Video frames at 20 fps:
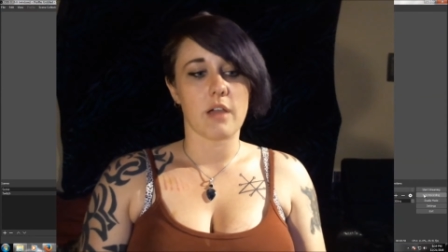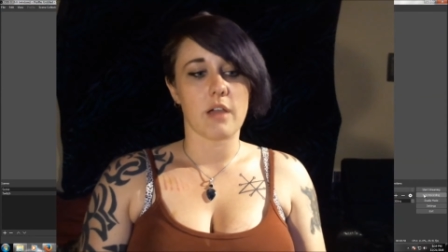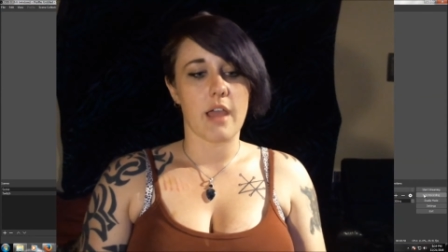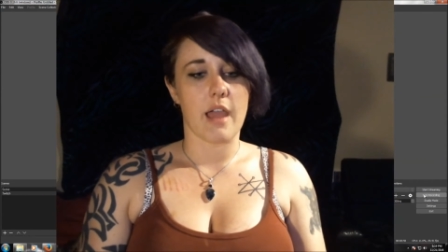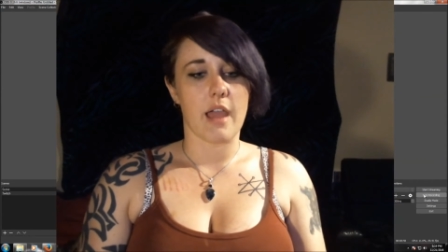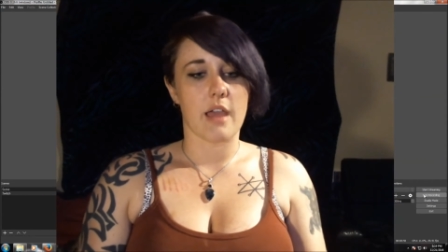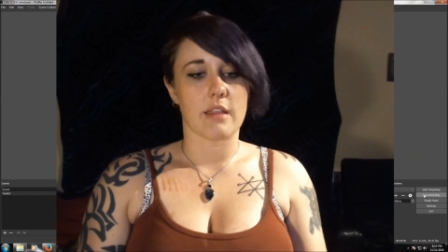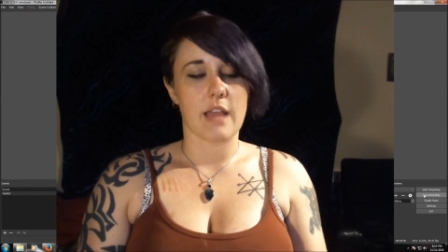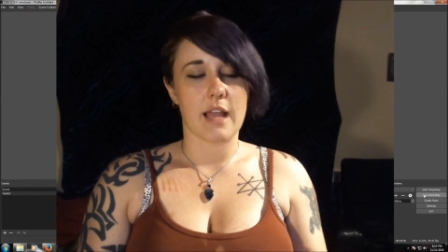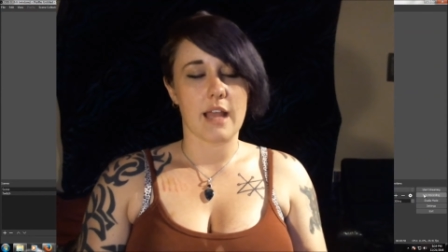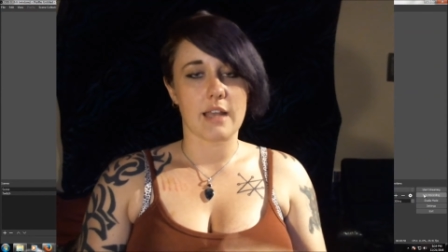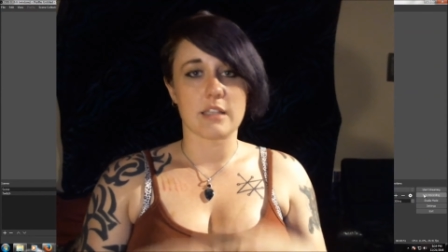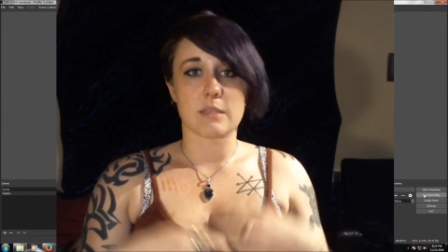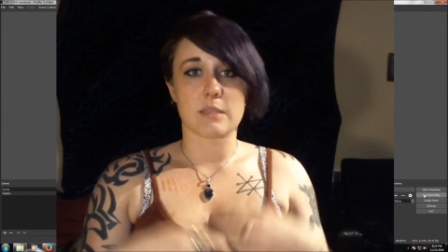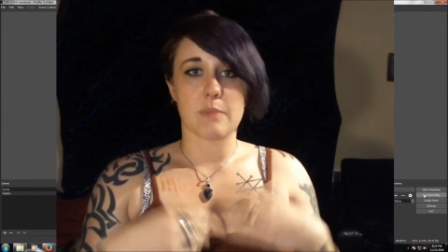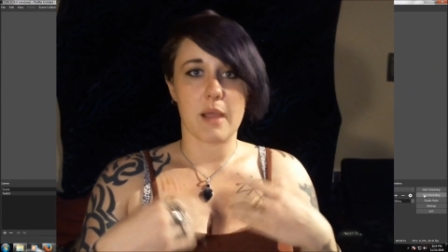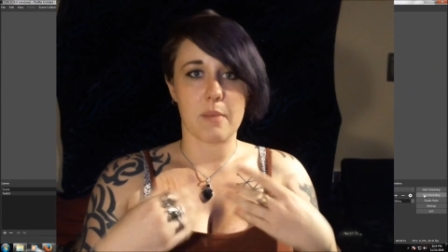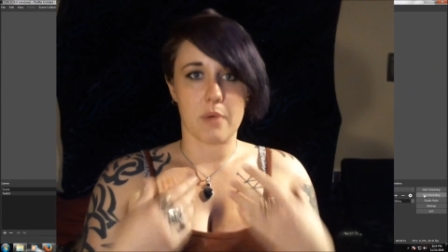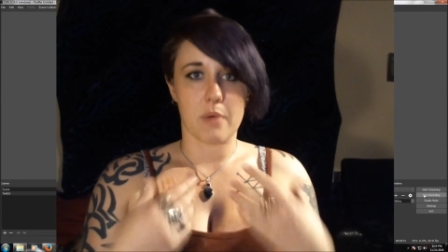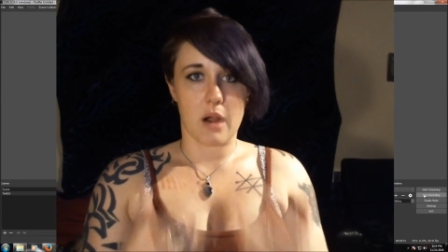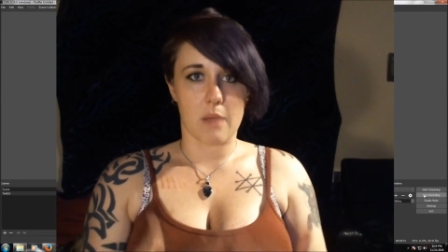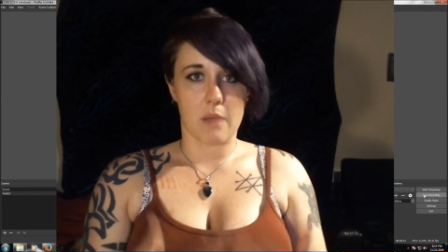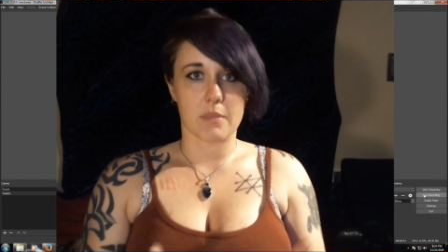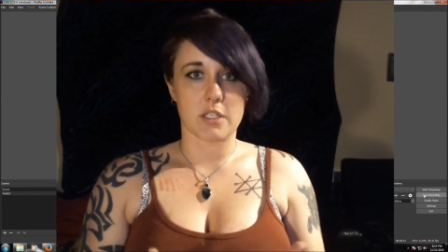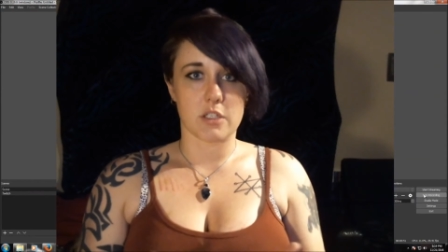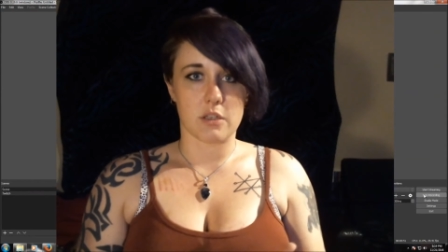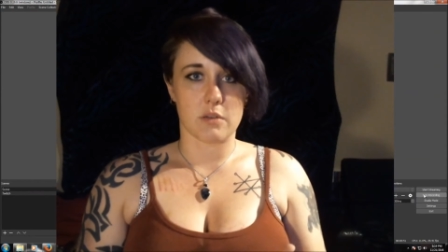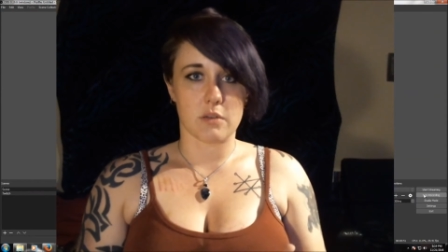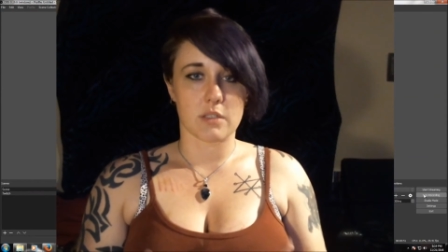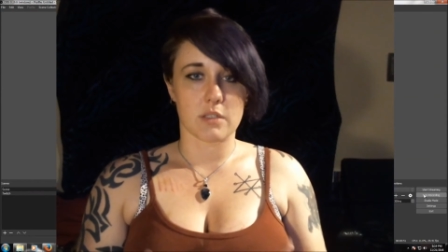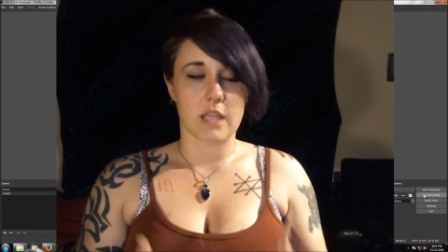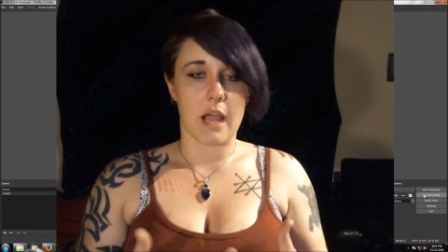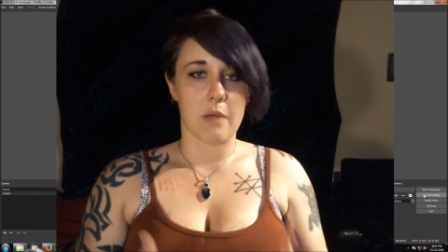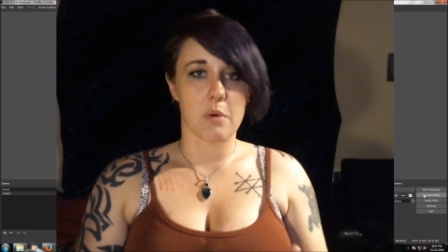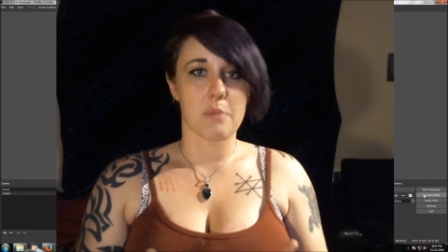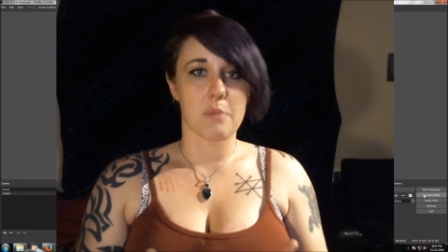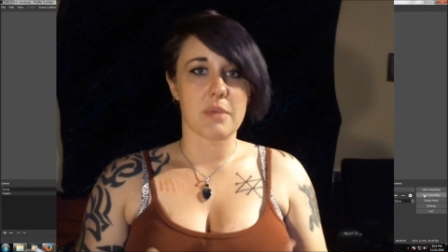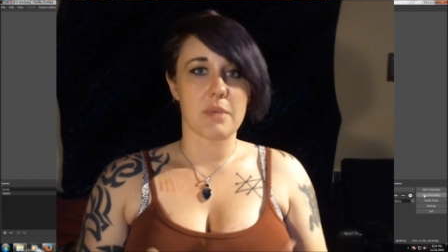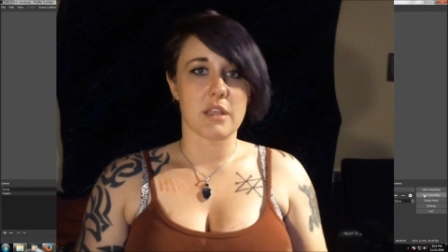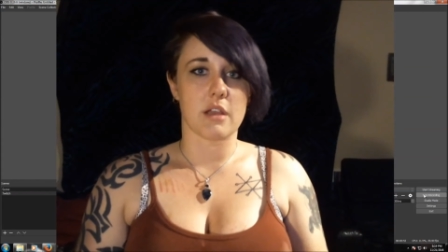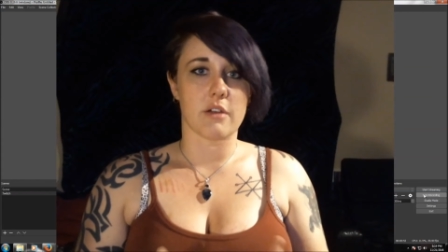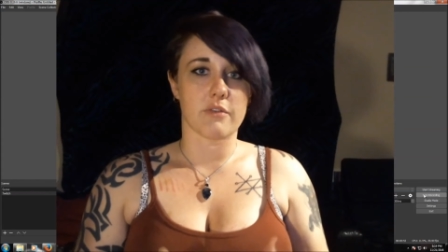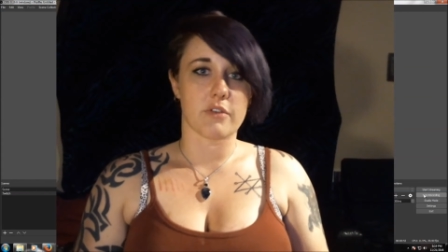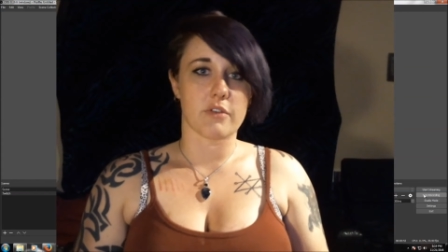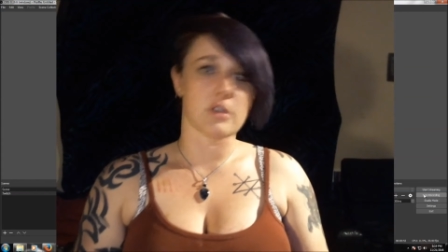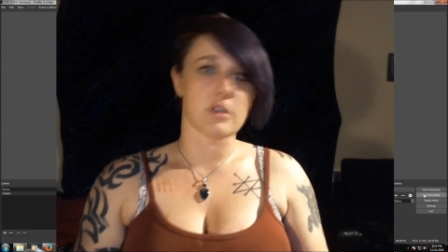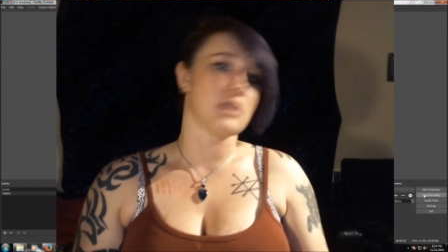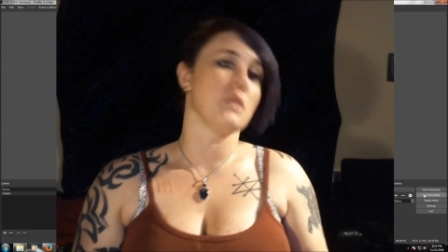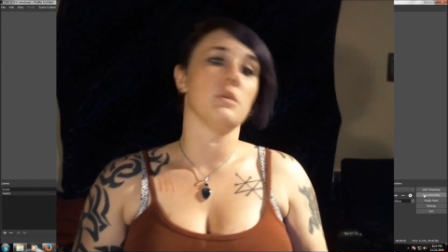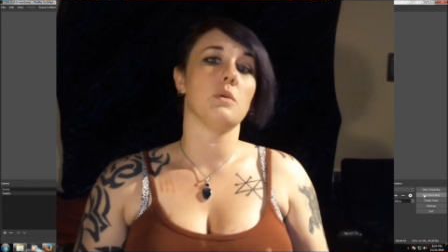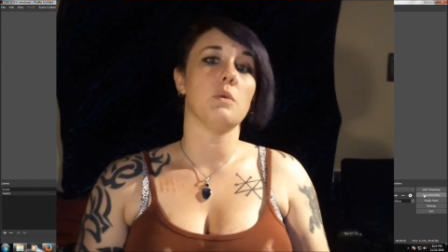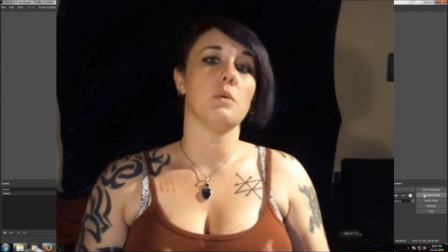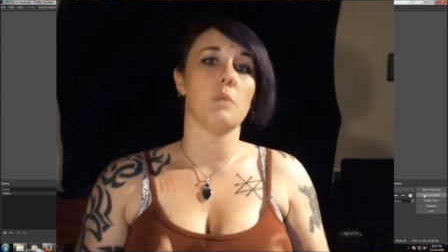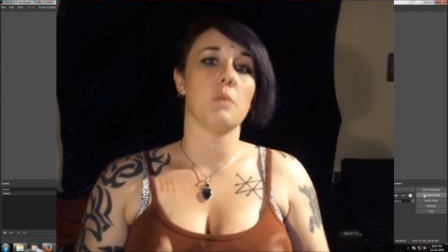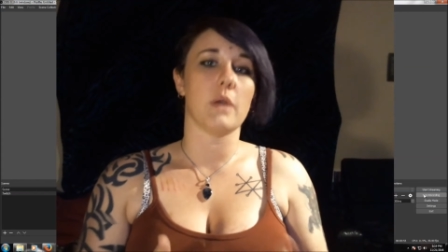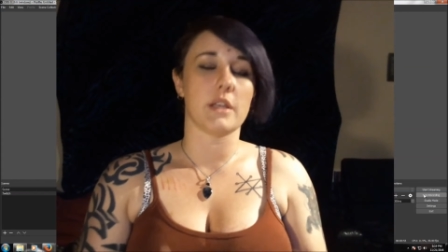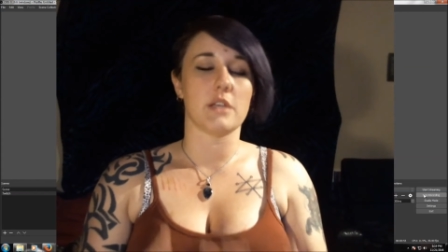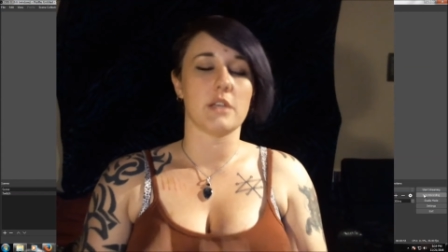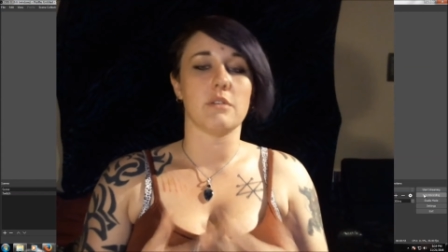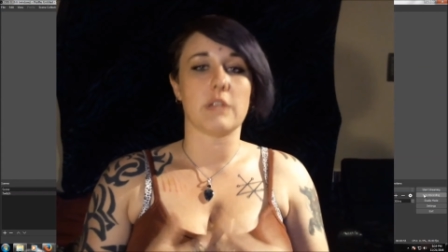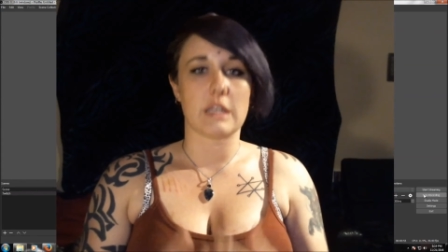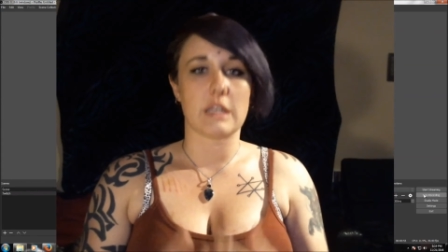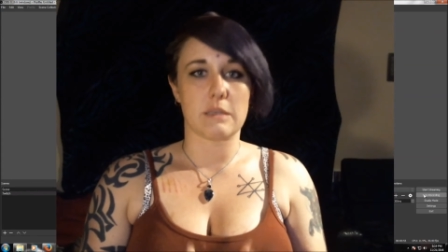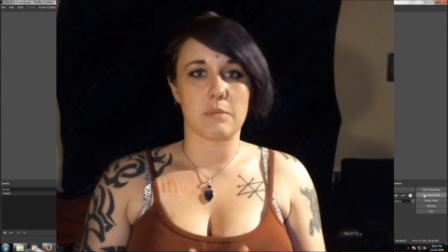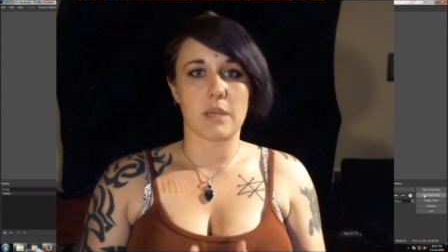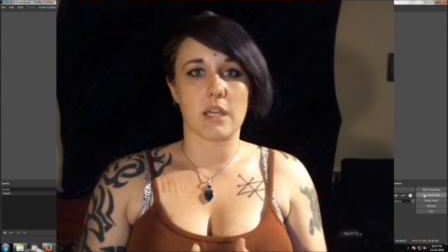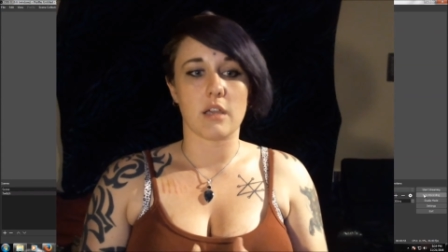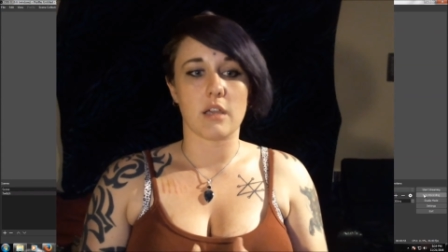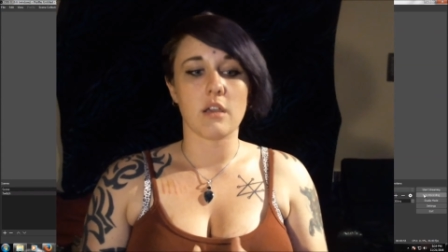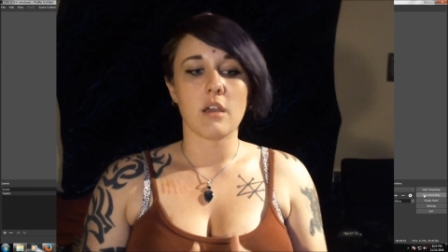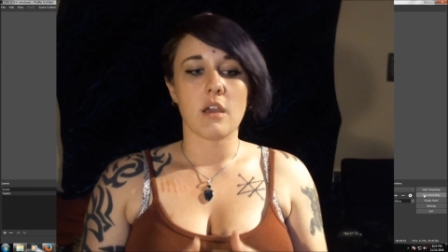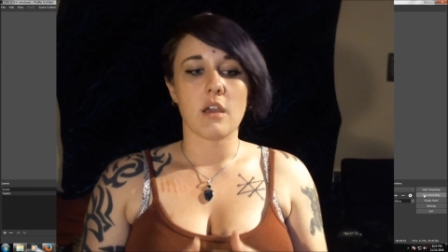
And that is my promise to you, is I will be there for you when you need me.